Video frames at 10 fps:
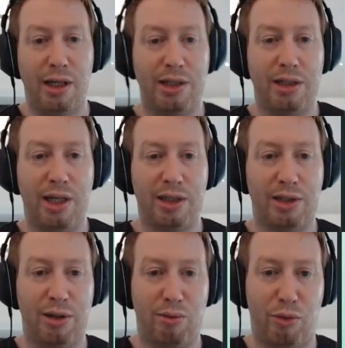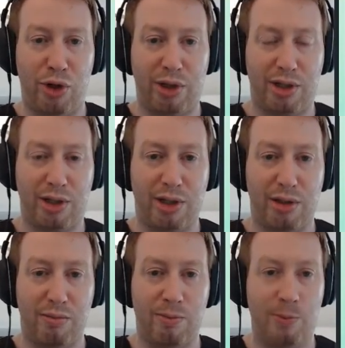and that's somewhat,
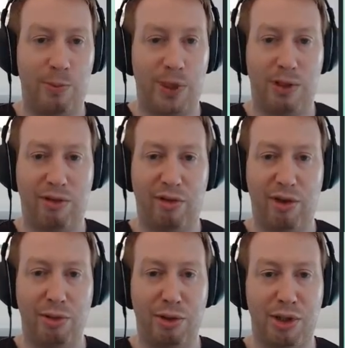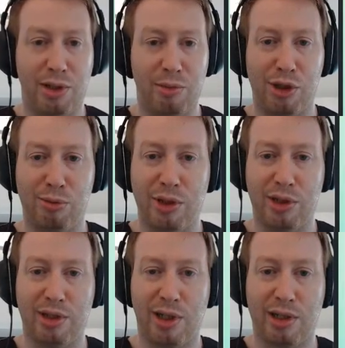it sounds similar,
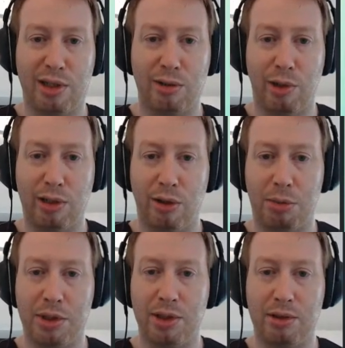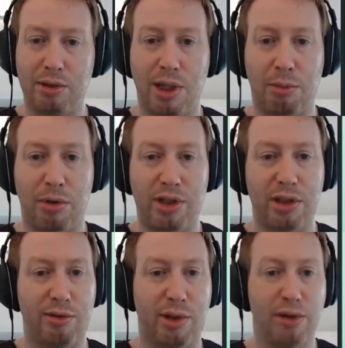but it's actually quite opposite to
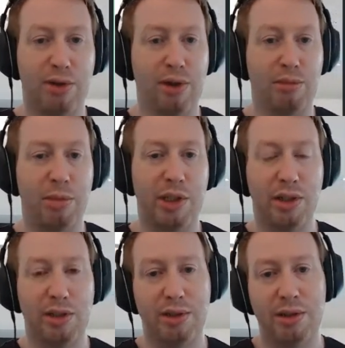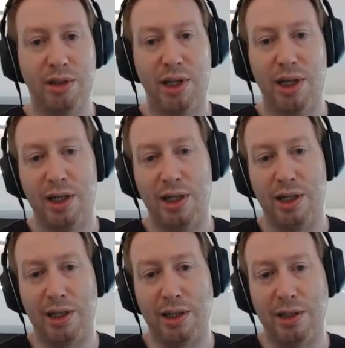separation of concerns, because
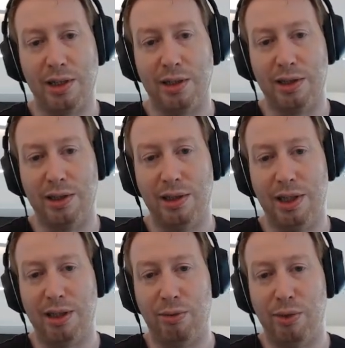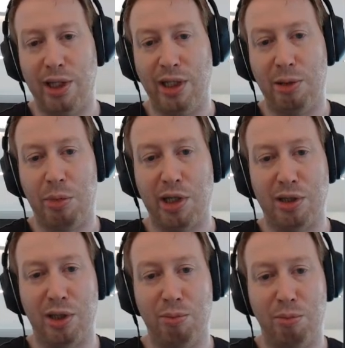it really
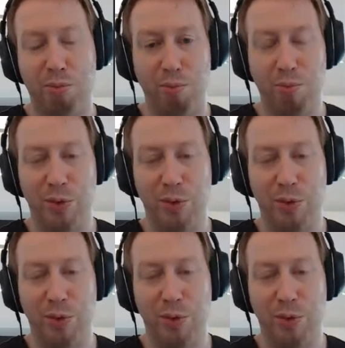depends on